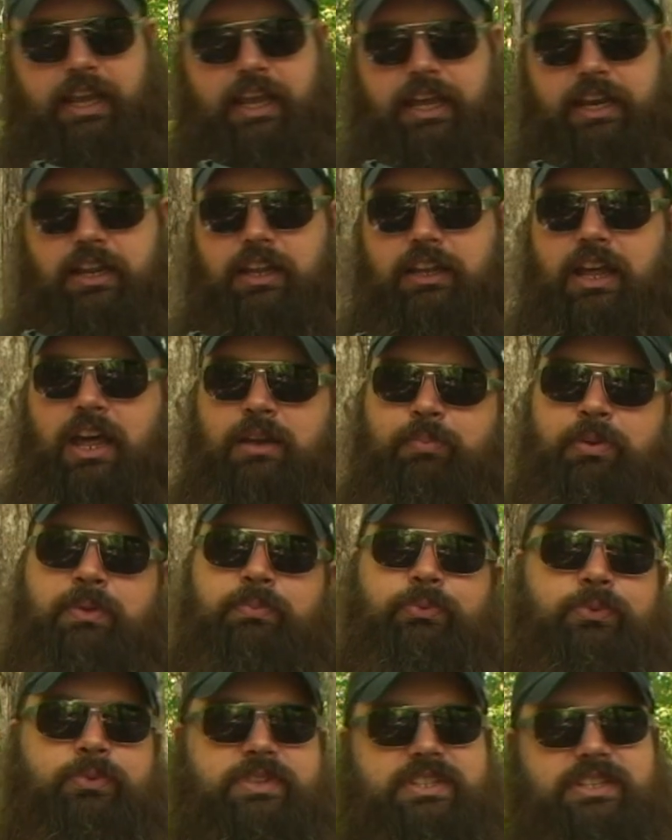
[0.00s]
And a lot of
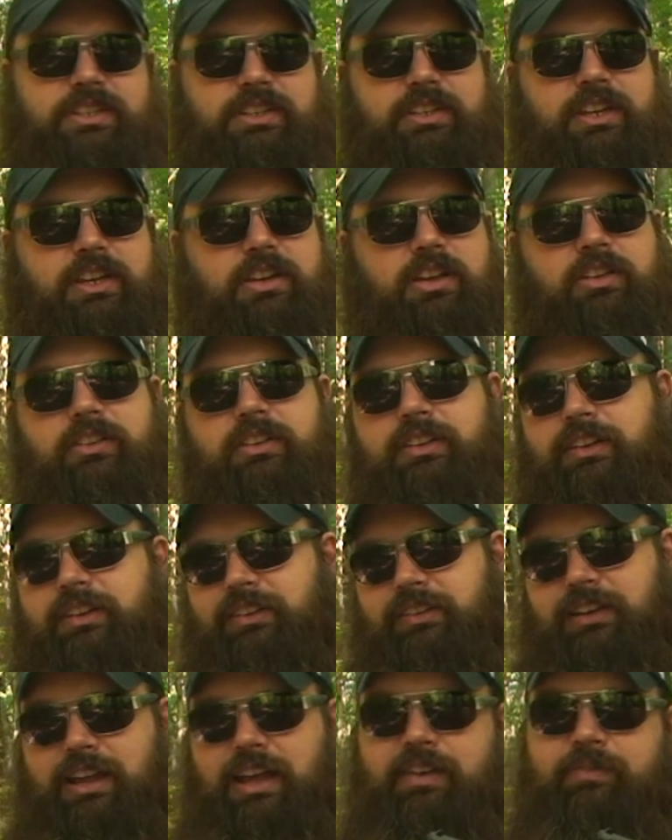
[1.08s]
people was, you know,
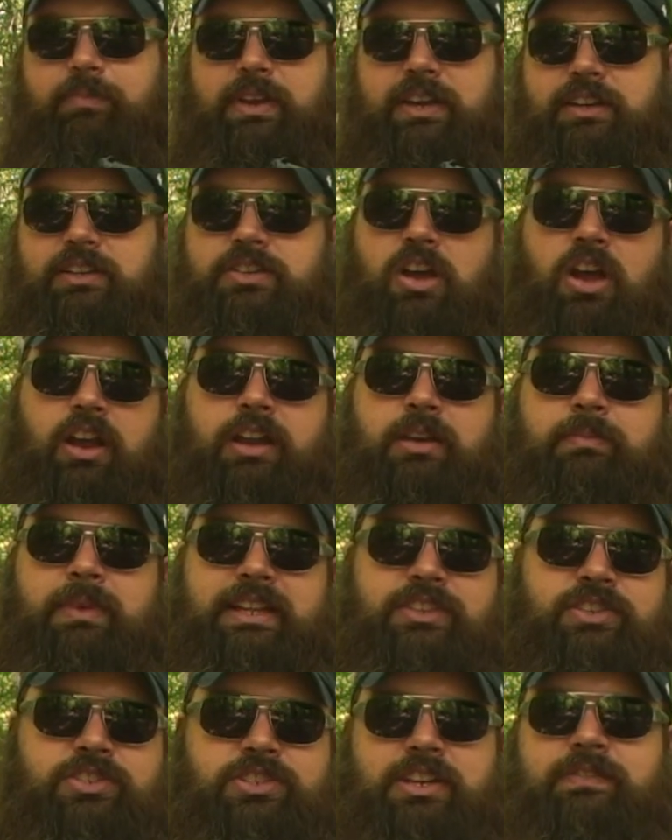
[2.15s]
I've been talking
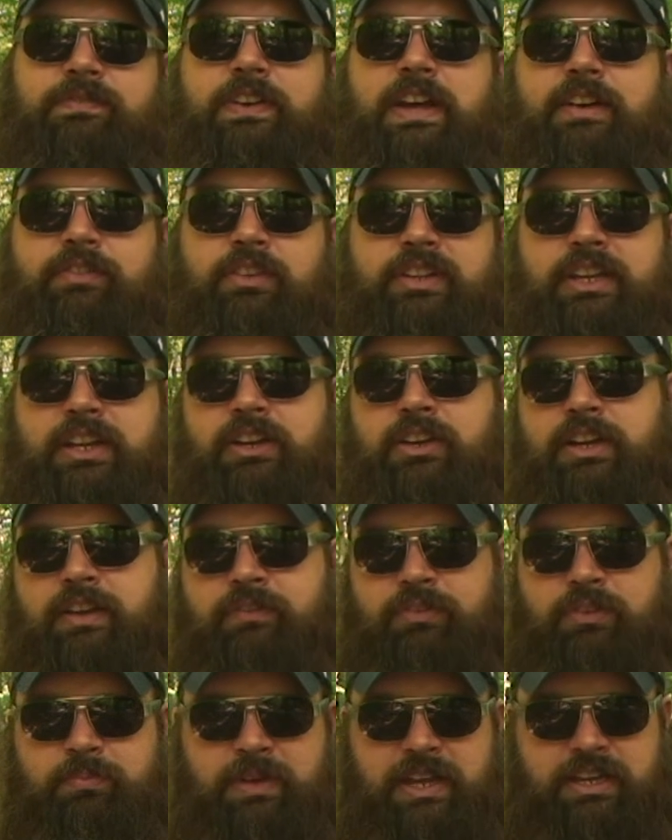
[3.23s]
about the Gen 5 on the internet
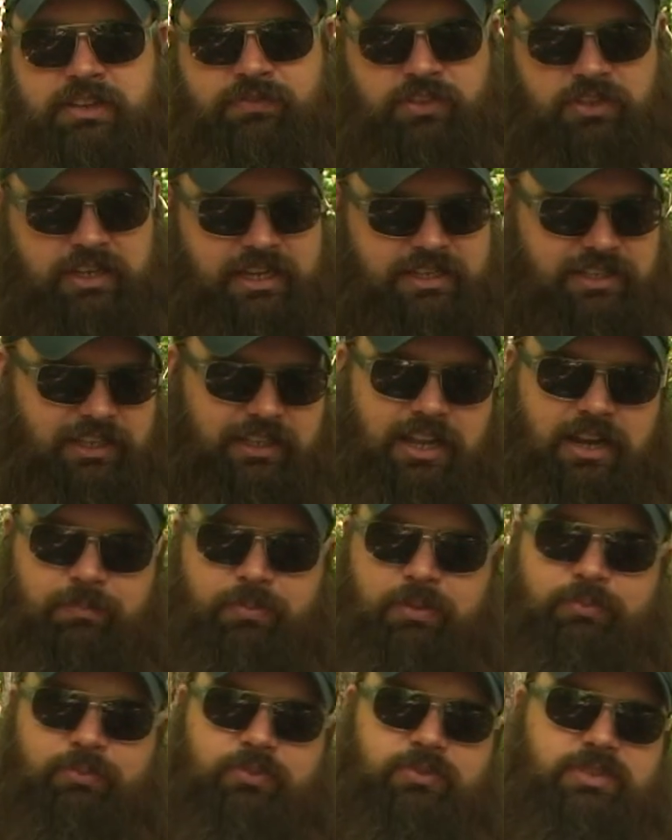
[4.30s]
for the past few days, and a lot of
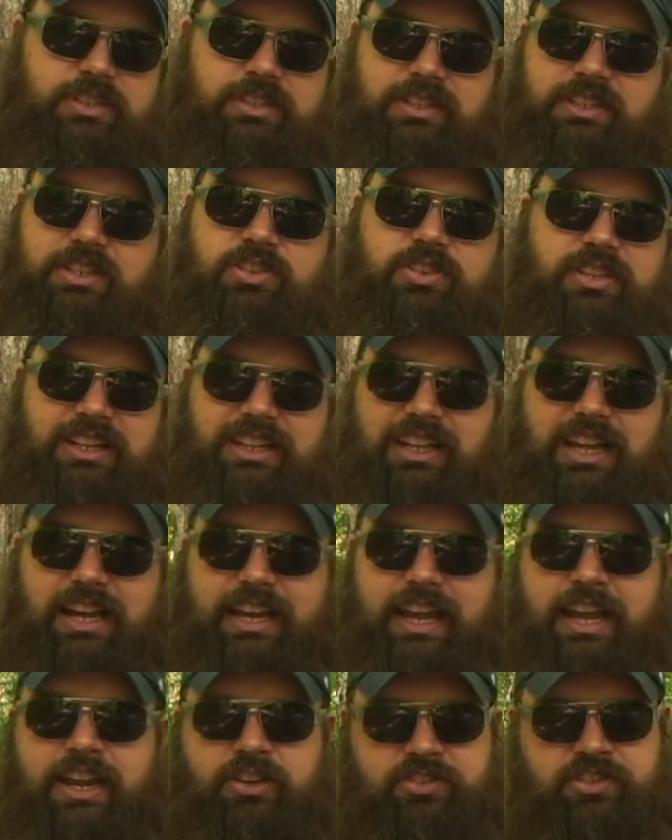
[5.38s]
people was, the Glock
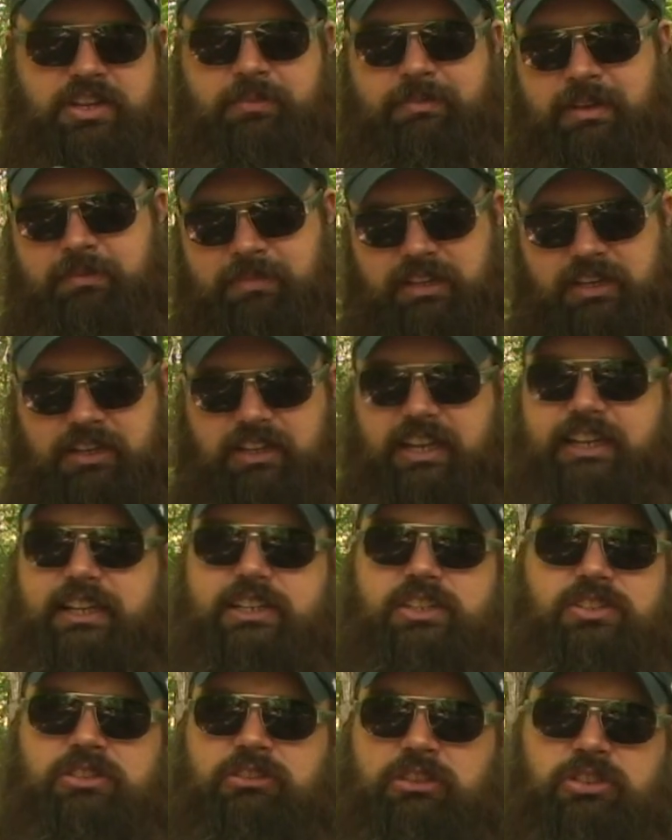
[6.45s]
haters come at me and they're like, it
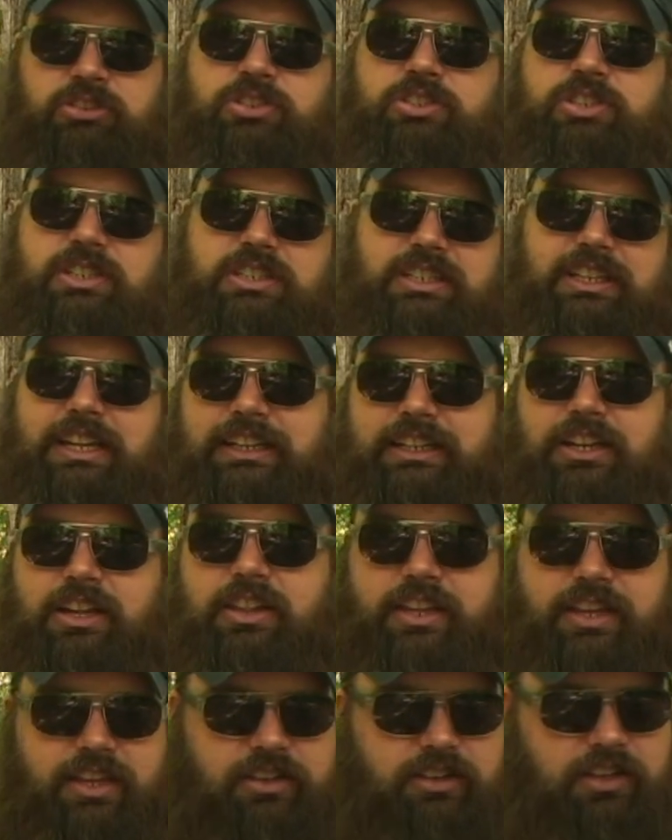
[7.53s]
looks just like all
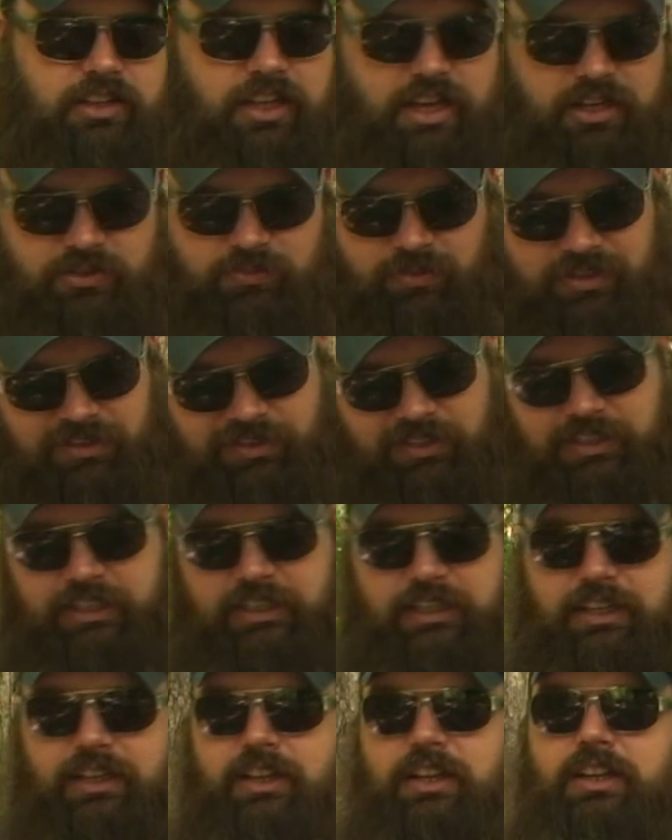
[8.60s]
the other Glocks. Well,
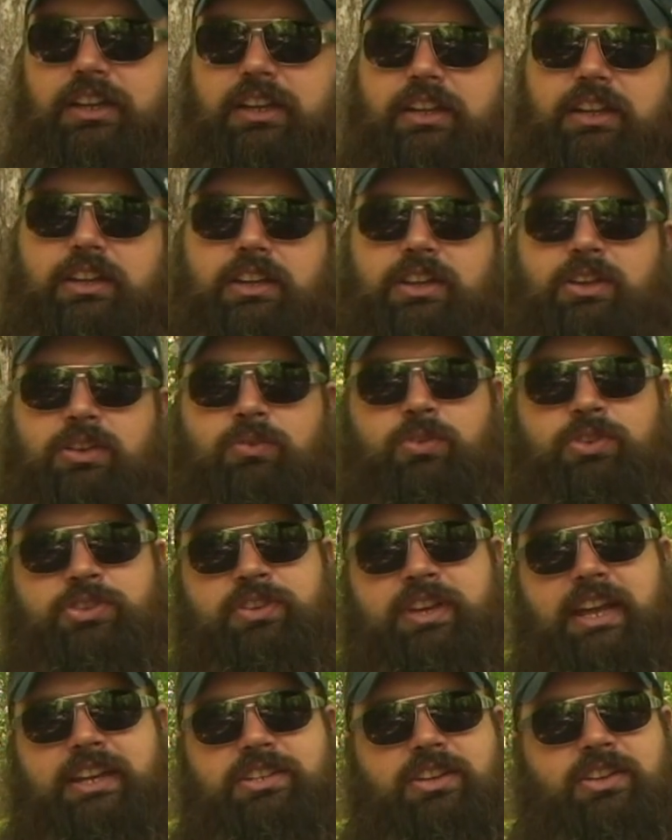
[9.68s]
what
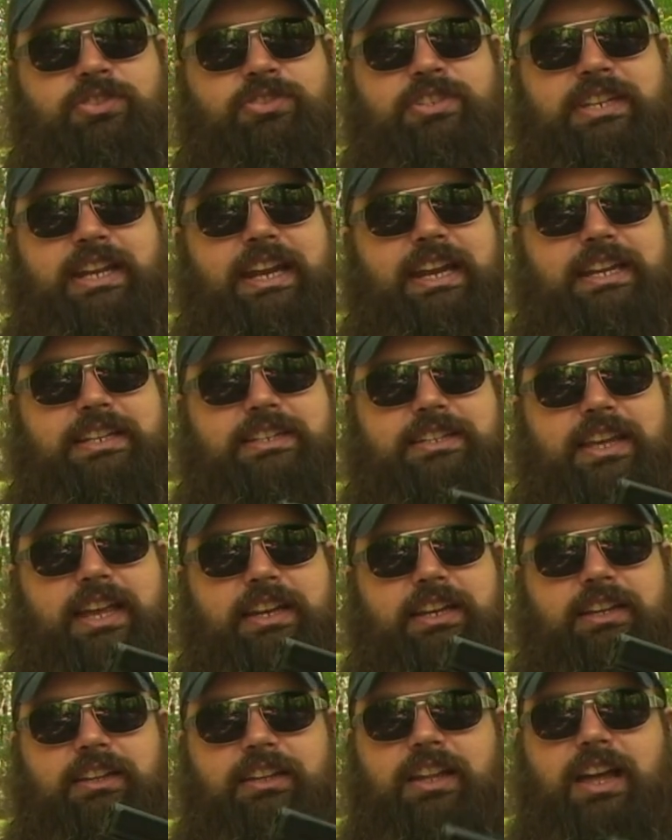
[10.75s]
you have to understand is that
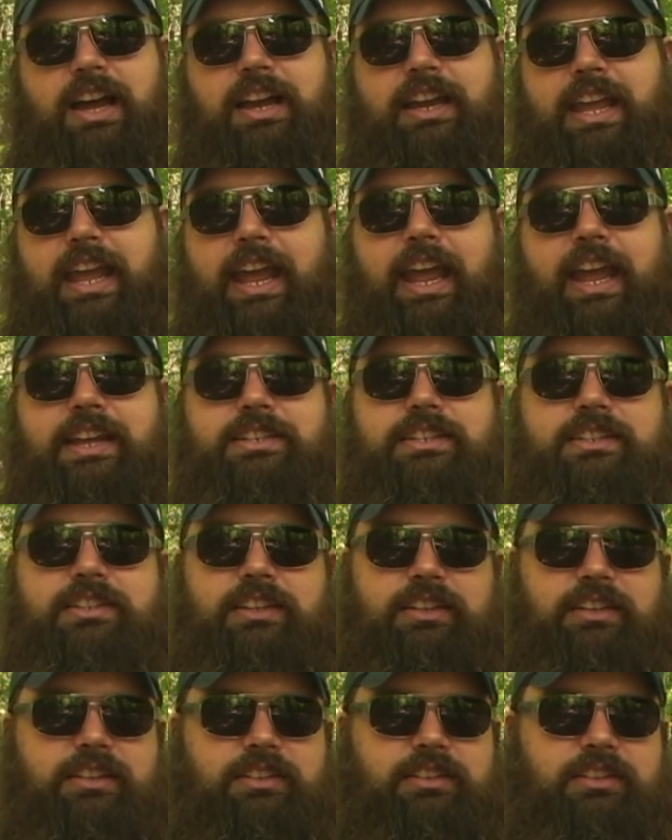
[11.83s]
Glock has
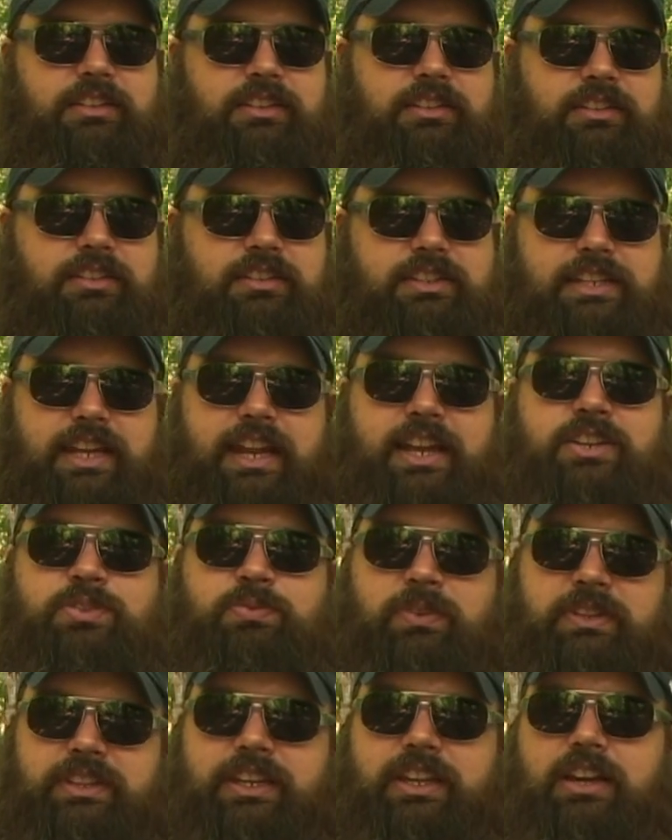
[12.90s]
to dance
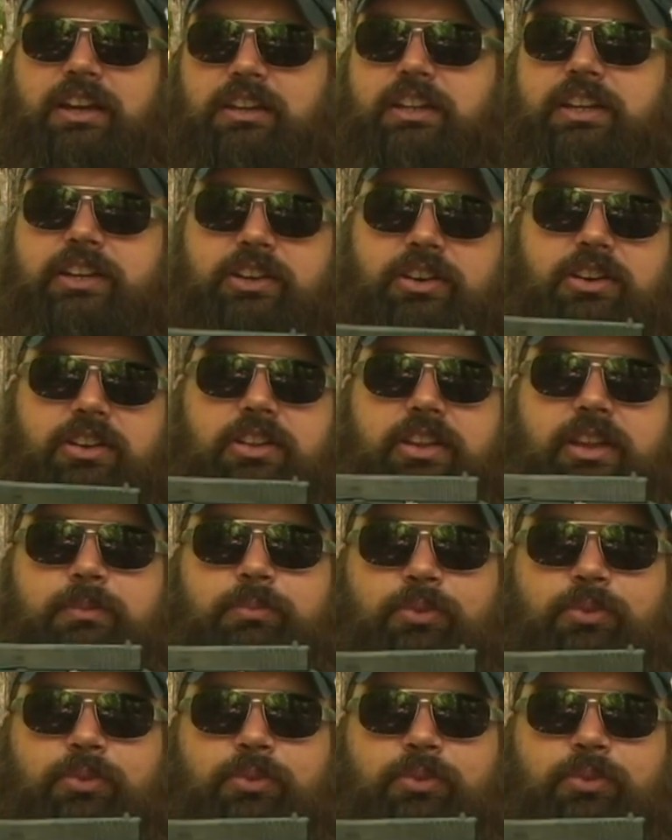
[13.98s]
with the ugly girl that